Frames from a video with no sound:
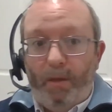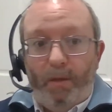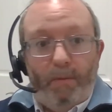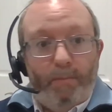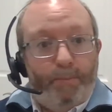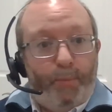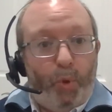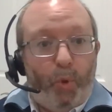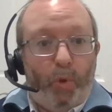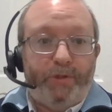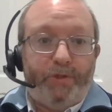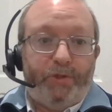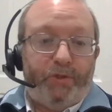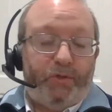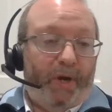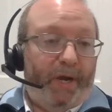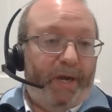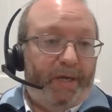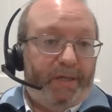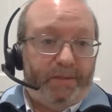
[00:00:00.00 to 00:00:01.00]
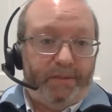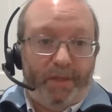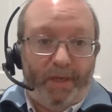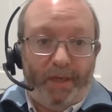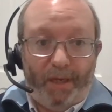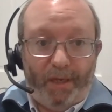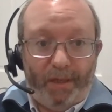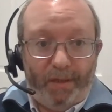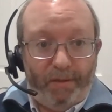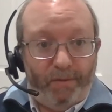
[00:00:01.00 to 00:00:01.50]
port strikes
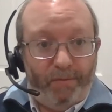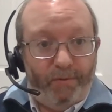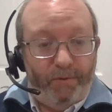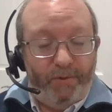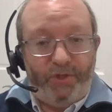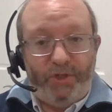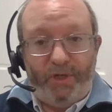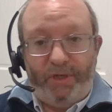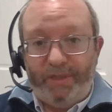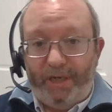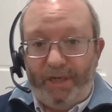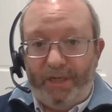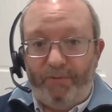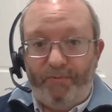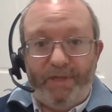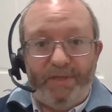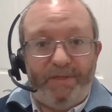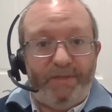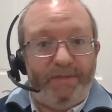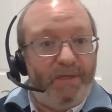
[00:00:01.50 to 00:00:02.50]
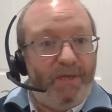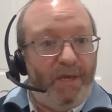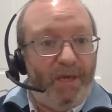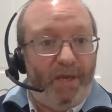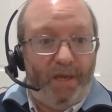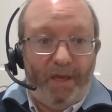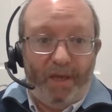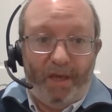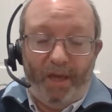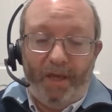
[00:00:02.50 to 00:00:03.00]
and shutting down the Red
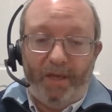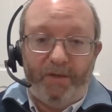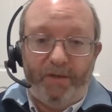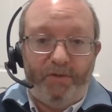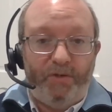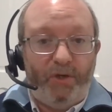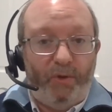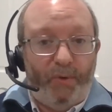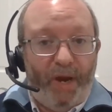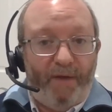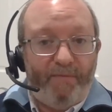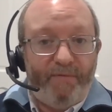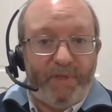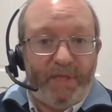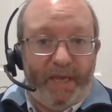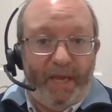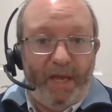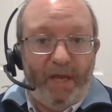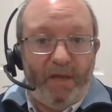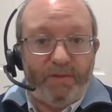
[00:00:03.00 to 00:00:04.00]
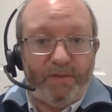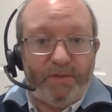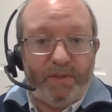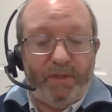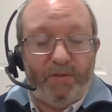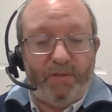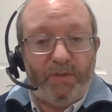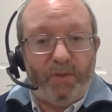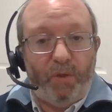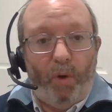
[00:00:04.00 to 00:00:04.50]
Sea and, everything else.
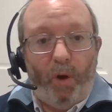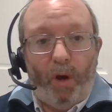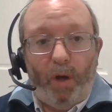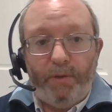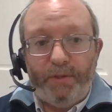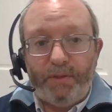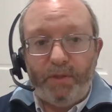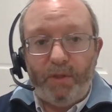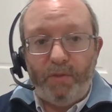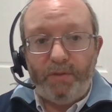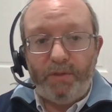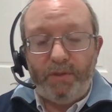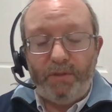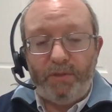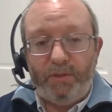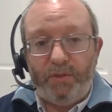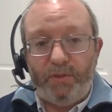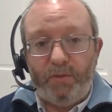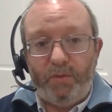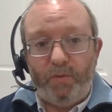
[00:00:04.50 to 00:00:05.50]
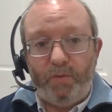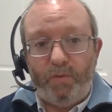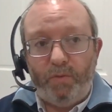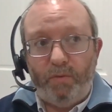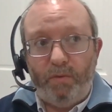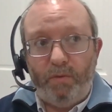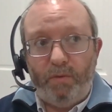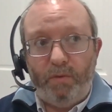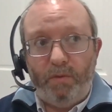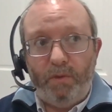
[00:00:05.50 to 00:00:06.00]
And so all this goes into
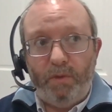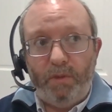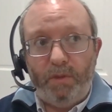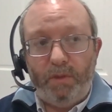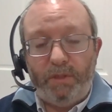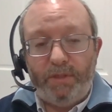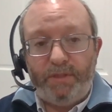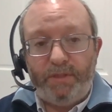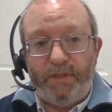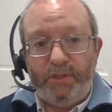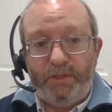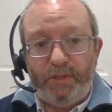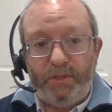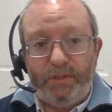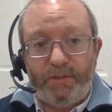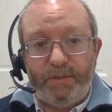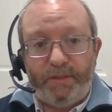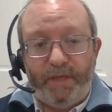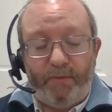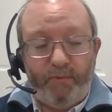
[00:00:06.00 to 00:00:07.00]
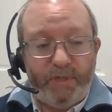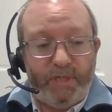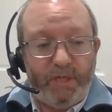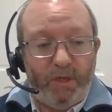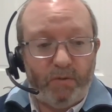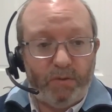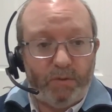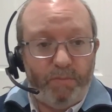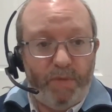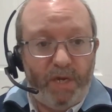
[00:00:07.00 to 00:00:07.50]
the decisions that
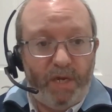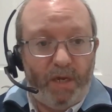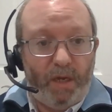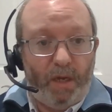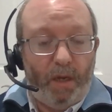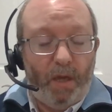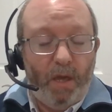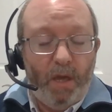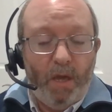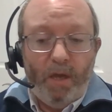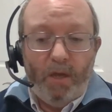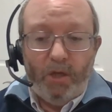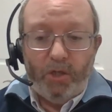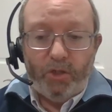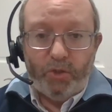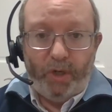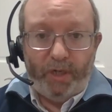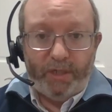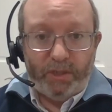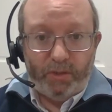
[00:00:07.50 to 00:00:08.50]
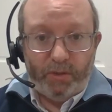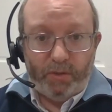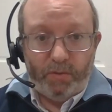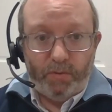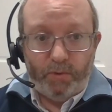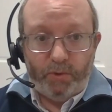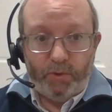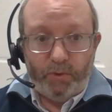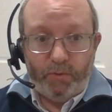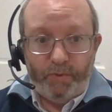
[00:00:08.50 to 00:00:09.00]
retailers are making, trying to
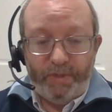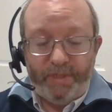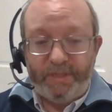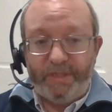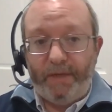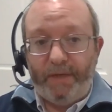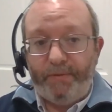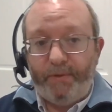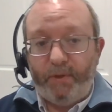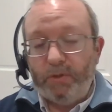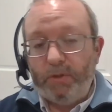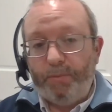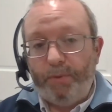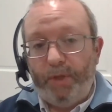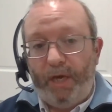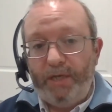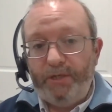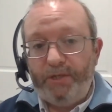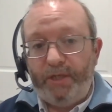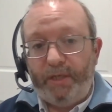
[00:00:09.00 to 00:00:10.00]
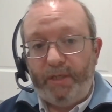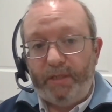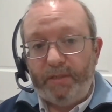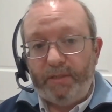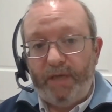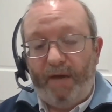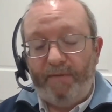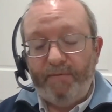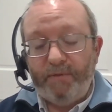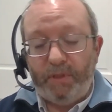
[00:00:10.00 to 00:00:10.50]
reset their supply chain.
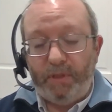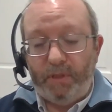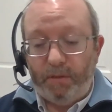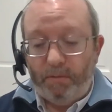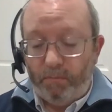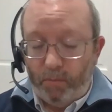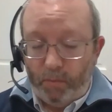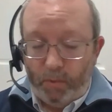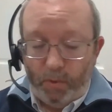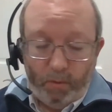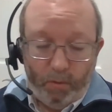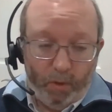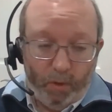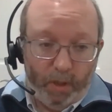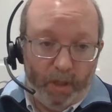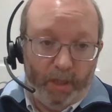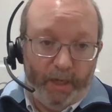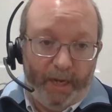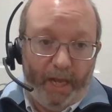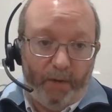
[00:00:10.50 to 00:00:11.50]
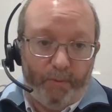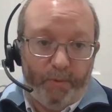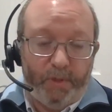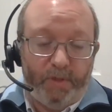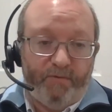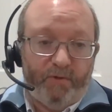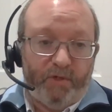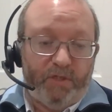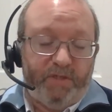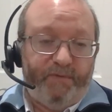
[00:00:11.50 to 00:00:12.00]
Obviously, looking at how do we
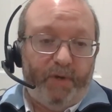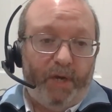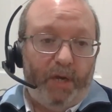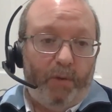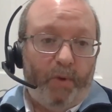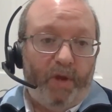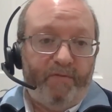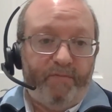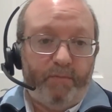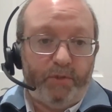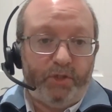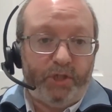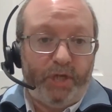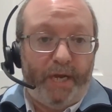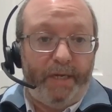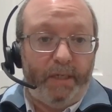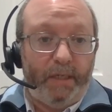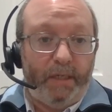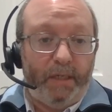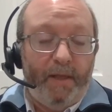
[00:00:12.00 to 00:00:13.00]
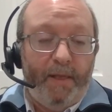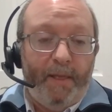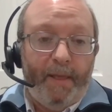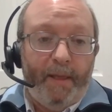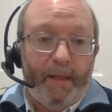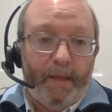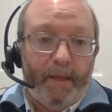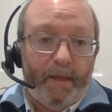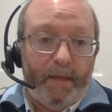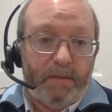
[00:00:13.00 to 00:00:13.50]
diversify away from China
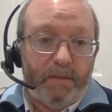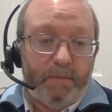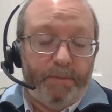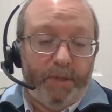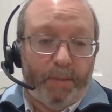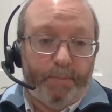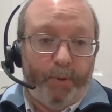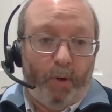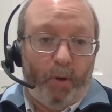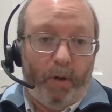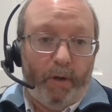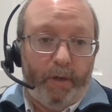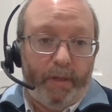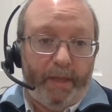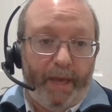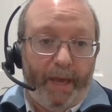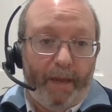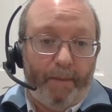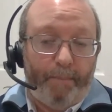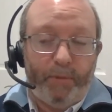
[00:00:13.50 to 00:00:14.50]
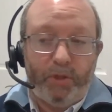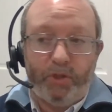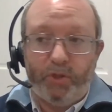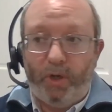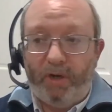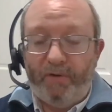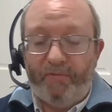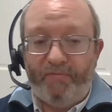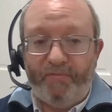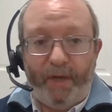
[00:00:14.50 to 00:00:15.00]
is a big part of that, but
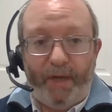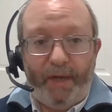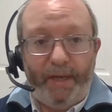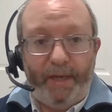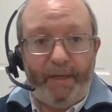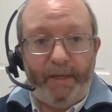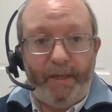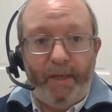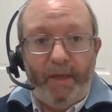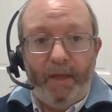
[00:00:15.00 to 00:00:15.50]
trying to find